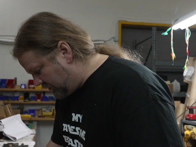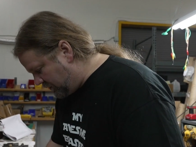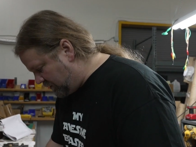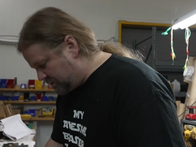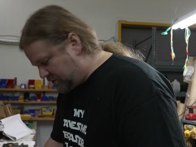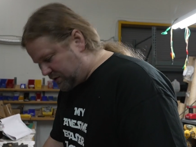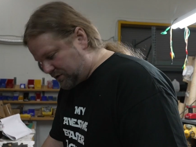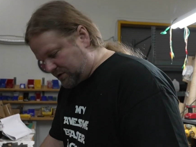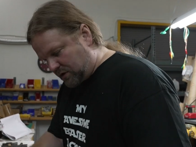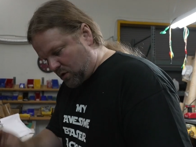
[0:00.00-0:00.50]

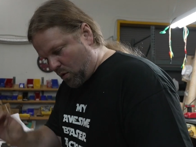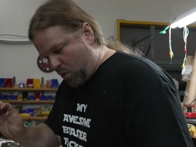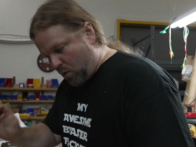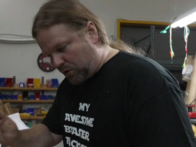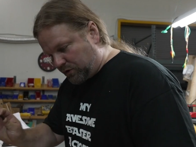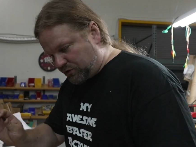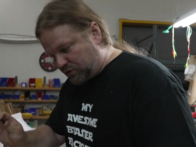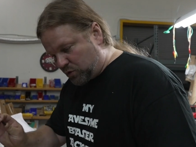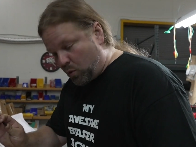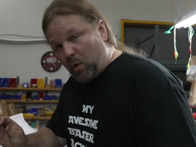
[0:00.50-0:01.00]
uses a
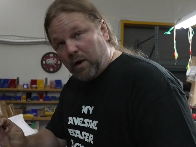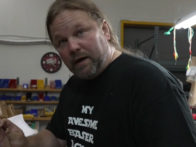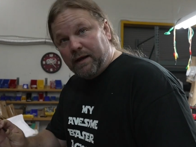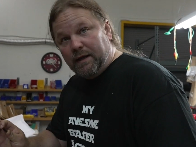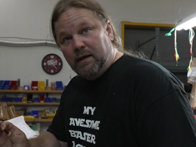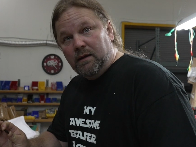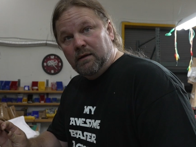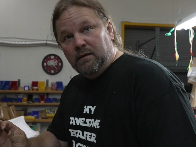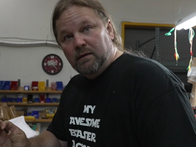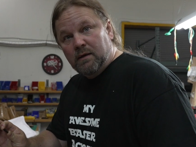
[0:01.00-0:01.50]
1/4
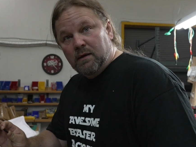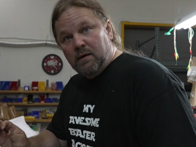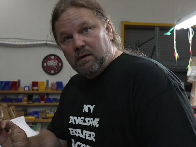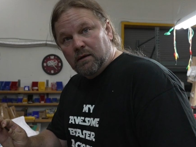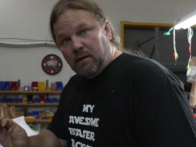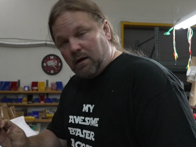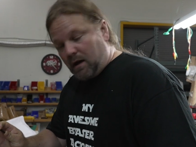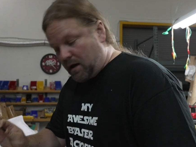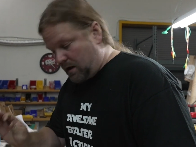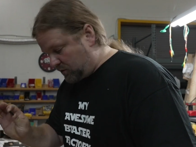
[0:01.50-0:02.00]
20
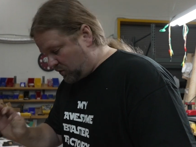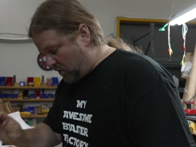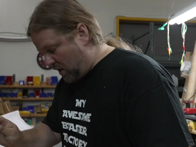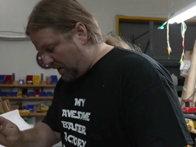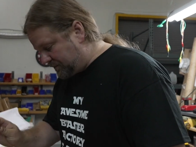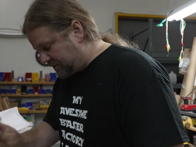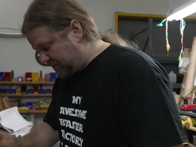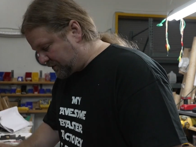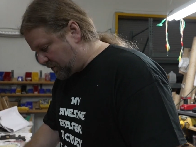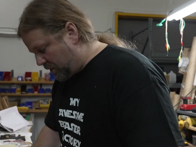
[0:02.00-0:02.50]

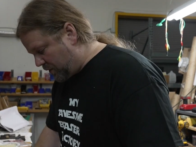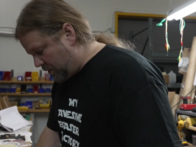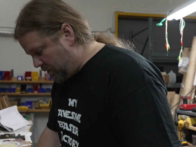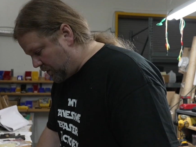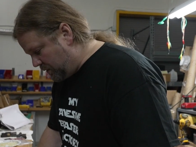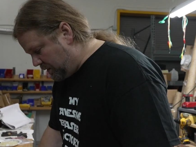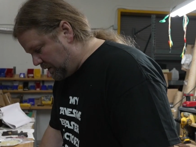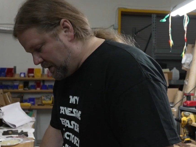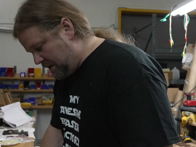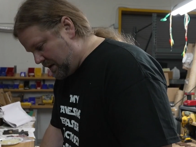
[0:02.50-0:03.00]
grub screw